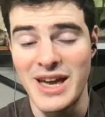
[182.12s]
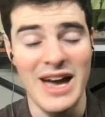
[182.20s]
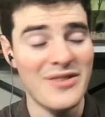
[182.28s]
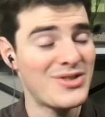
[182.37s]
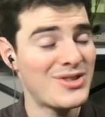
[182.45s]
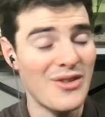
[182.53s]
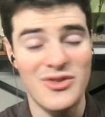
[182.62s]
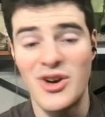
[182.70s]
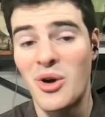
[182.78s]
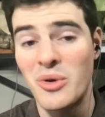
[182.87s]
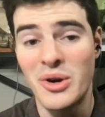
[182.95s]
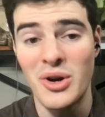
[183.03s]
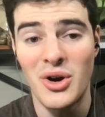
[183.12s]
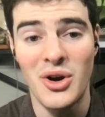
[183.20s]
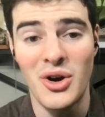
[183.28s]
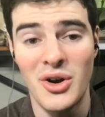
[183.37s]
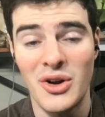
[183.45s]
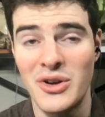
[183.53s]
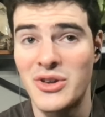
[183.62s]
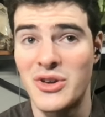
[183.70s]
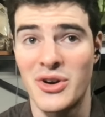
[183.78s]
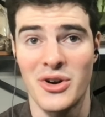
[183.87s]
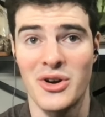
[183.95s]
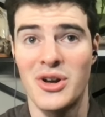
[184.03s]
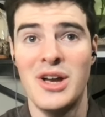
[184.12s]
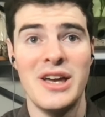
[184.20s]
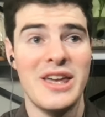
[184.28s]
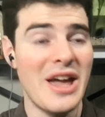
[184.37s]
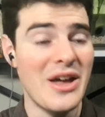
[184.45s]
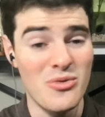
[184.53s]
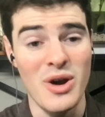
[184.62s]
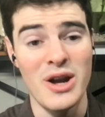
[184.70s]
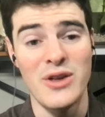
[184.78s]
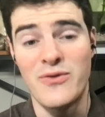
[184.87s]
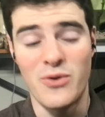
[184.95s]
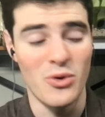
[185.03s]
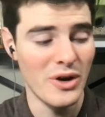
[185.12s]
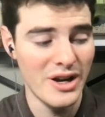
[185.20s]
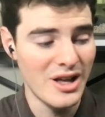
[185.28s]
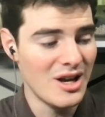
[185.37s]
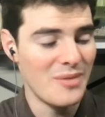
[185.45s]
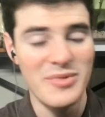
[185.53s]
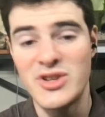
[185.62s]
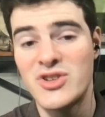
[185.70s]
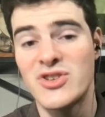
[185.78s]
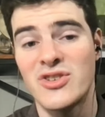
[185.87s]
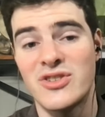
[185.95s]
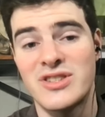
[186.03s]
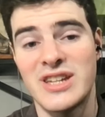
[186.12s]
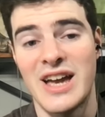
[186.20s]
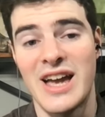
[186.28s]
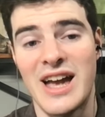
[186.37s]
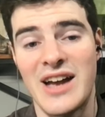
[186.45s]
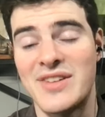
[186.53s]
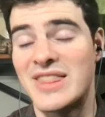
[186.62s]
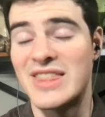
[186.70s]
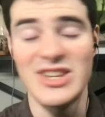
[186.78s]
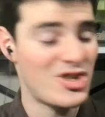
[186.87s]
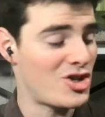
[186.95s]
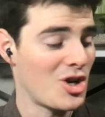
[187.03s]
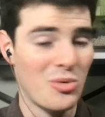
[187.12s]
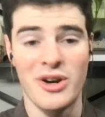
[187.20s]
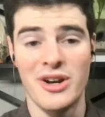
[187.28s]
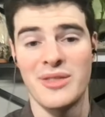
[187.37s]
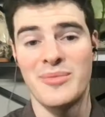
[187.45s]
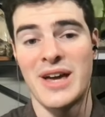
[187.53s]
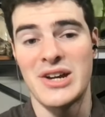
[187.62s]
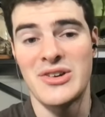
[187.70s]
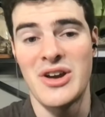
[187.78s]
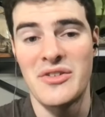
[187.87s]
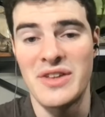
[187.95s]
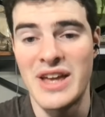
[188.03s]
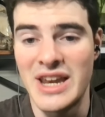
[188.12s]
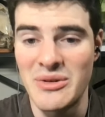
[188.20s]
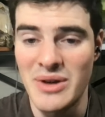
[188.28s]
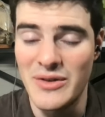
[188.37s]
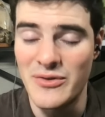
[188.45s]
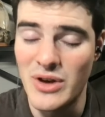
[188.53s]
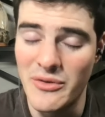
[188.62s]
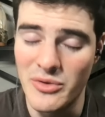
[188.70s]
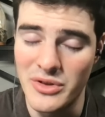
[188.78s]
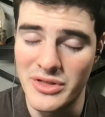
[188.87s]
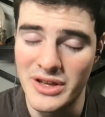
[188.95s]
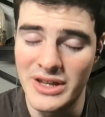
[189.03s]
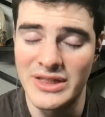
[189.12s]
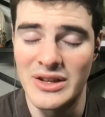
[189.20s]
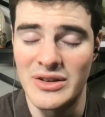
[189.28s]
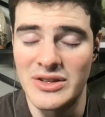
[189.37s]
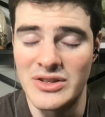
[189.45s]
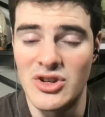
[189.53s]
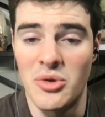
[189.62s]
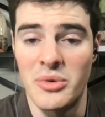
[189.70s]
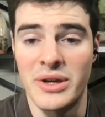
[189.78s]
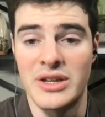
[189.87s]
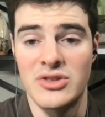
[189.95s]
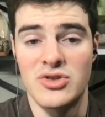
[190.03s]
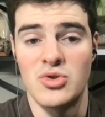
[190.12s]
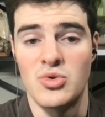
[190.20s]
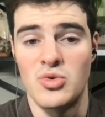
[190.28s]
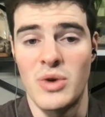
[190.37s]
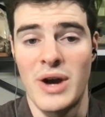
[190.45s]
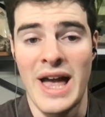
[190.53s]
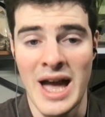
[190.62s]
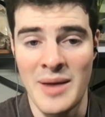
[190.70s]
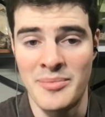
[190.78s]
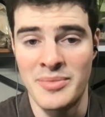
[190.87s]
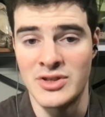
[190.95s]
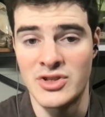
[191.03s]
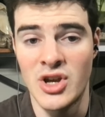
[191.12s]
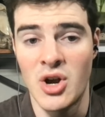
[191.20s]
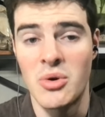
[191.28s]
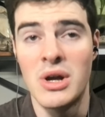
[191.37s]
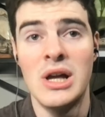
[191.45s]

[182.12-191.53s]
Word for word: have stuff going on, you're getting ready for it, be sure to have this show on in the background, getting you ready for everything that is going to happen. So